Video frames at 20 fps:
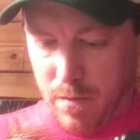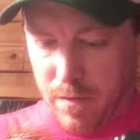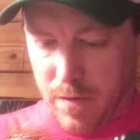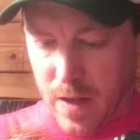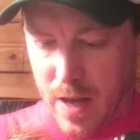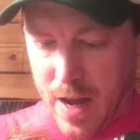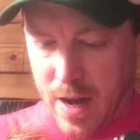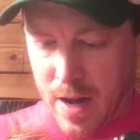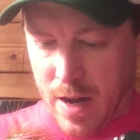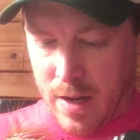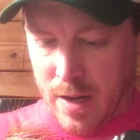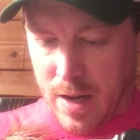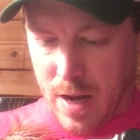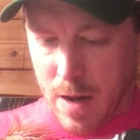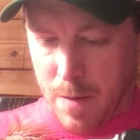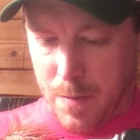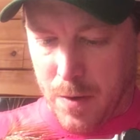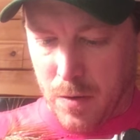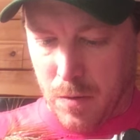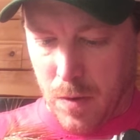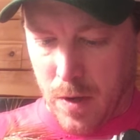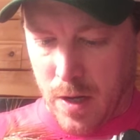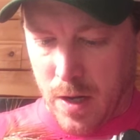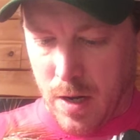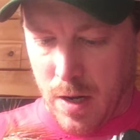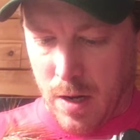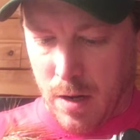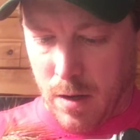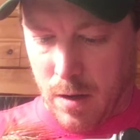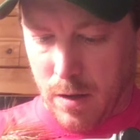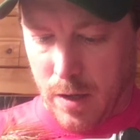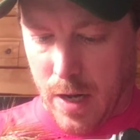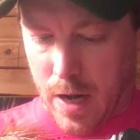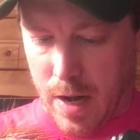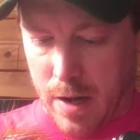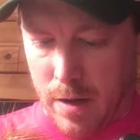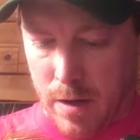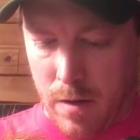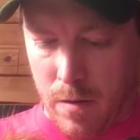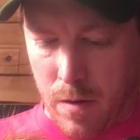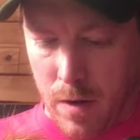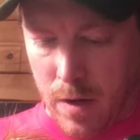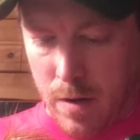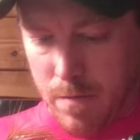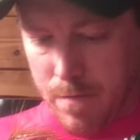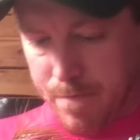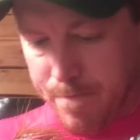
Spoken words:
flat on top as we can do it.